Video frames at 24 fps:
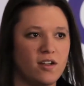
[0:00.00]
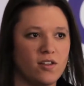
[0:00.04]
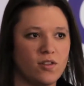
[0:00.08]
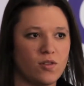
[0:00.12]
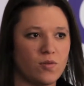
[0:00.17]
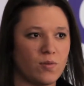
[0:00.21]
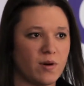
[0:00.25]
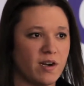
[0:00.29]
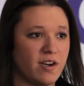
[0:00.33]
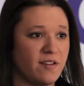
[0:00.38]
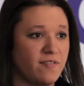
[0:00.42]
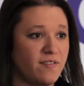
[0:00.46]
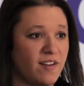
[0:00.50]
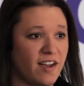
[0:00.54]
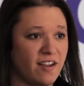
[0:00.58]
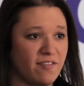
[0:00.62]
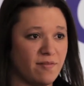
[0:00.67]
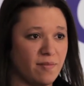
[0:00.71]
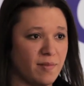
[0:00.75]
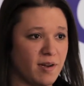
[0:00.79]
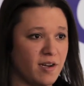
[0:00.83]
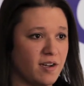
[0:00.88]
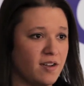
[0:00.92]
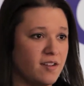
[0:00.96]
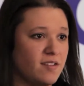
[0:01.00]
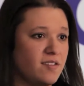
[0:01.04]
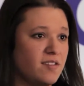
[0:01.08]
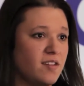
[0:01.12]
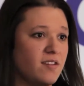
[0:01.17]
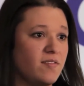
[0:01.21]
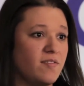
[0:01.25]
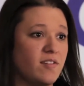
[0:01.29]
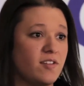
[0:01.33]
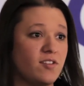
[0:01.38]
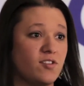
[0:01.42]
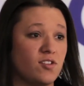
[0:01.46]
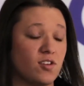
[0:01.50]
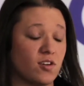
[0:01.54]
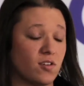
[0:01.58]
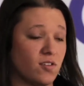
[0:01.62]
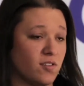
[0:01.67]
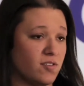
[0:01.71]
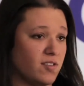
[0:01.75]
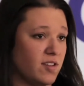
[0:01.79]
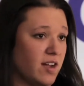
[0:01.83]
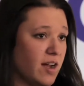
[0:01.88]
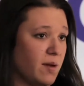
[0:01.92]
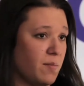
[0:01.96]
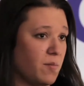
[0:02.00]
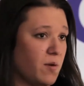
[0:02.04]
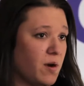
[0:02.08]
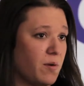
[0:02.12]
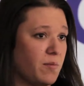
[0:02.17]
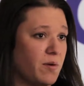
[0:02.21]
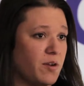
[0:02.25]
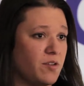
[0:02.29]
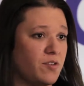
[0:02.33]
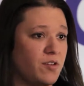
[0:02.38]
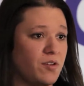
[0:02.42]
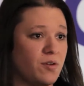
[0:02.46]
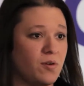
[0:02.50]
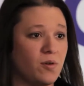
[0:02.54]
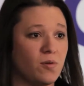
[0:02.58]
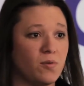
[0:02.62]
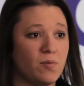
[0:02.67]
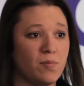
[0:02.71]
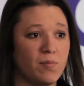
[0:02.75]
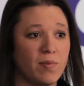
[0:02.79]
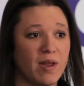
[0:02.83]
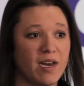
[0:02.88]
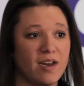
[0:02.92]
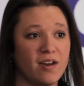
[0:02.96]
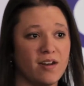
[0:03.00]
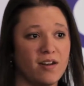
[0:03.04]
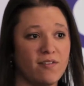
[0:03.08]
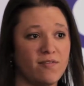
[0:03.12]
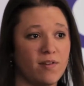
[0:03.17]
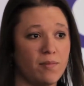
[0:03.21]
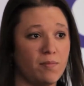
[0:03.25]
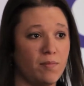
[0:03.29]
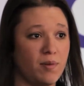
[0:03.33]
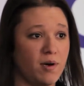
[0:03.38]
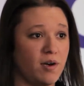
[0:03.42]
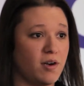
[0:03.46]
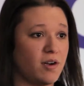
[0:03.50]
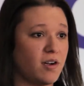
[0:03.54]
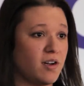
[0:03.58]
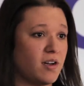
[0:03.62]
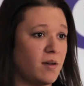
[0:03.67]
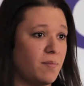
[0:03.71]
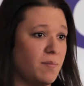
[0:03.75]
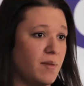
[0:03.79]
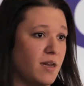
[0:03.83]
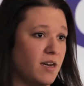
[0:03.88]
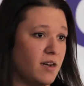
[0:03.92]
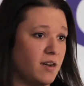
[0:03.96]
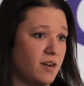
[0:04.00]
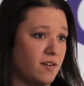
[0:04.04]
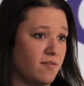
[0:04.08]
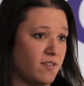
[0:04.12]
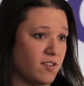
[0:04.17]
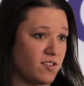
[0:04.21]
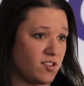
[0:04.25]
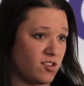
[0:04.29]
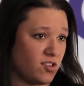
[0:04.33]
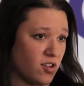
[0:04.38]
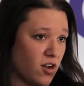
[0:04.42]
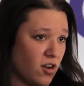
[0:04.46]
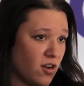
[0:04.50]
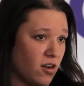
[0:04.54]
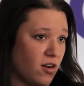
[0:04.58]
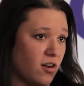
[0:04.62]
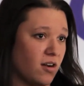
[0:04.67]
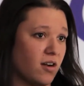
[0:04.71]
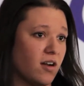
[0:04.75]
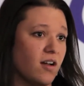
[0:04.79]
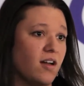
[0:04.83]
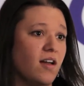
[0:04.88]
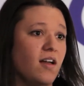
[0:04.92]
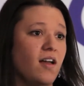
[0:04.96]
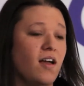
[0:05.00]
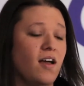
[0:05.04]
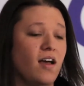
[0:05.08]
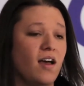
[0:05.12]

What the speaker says: 3 to 5 minutes of a circle type, where we do a minute of a book, a minute of a song,